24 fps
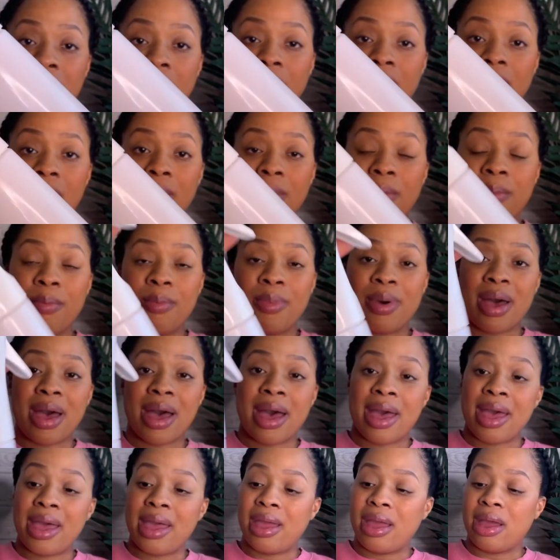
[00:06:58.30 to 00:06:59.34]

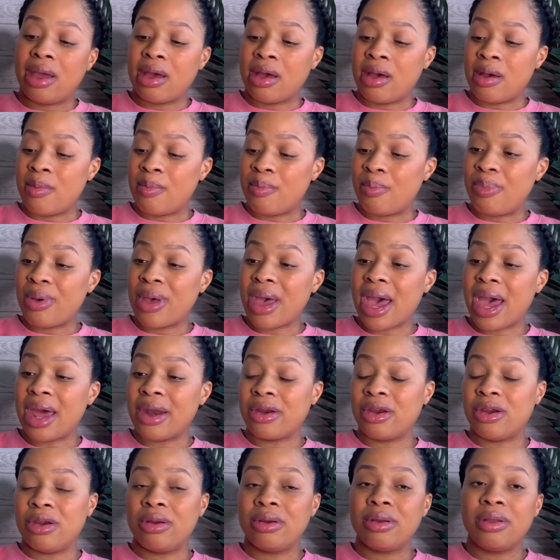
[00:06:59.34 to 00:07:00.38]
by
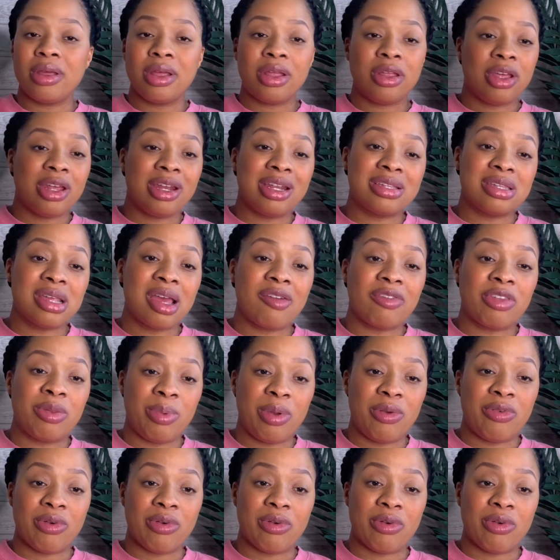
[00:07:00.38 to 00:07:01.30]
Pattern. It doesn't have to be from